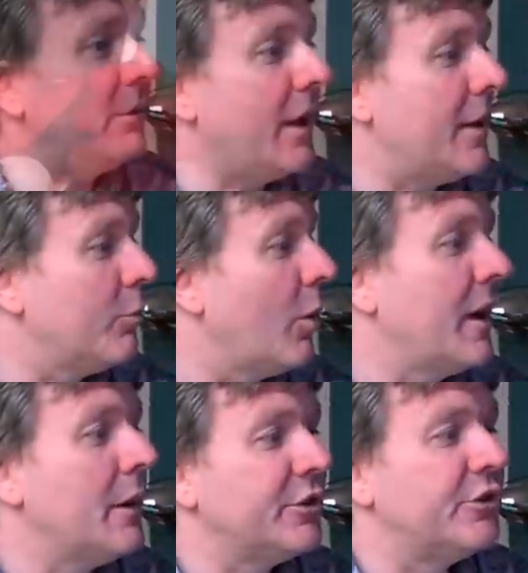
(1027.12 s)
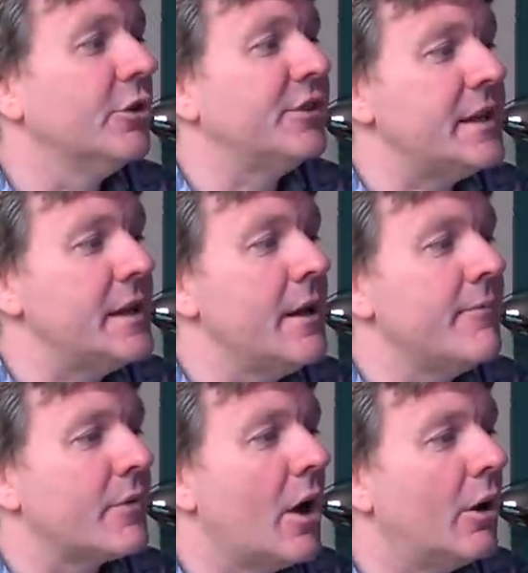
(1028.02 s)
uh, one-hour study
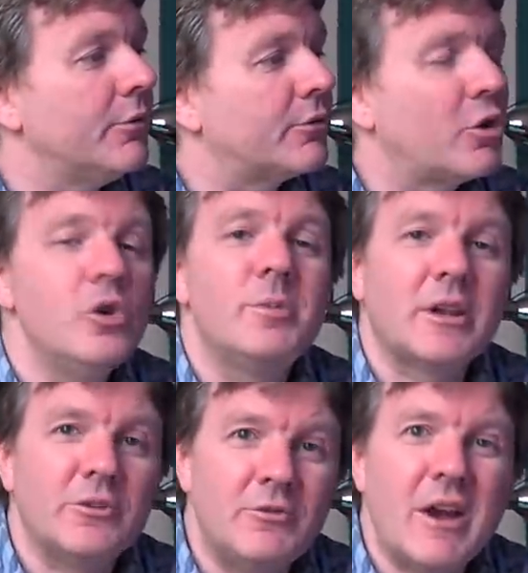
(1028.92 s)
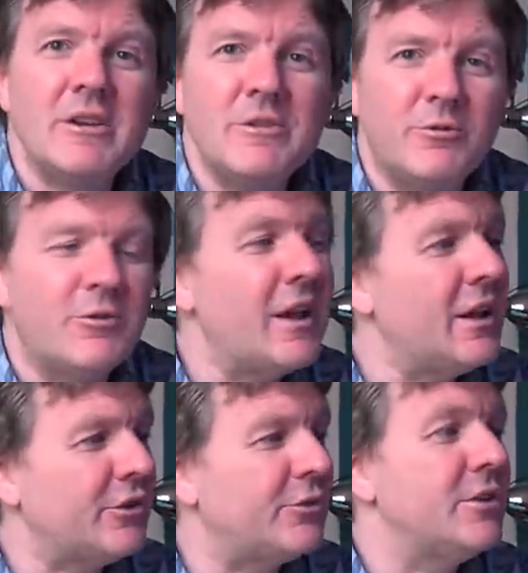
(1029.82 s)
of Kubrick's very
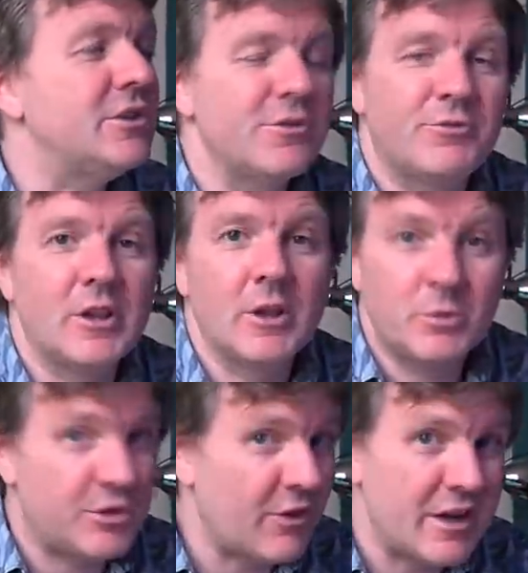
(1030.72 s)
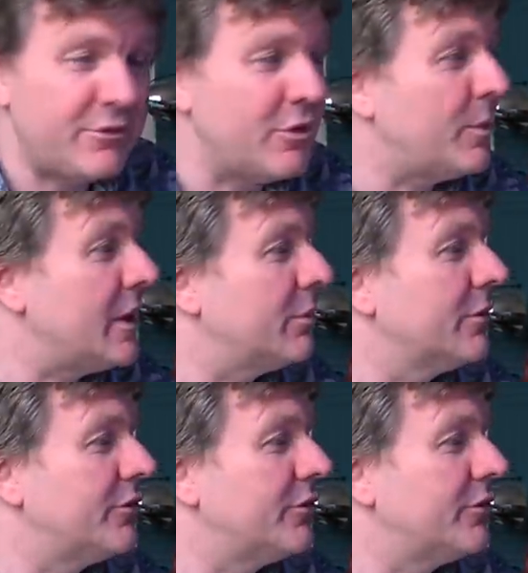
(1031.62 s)
first feature film, which very few people have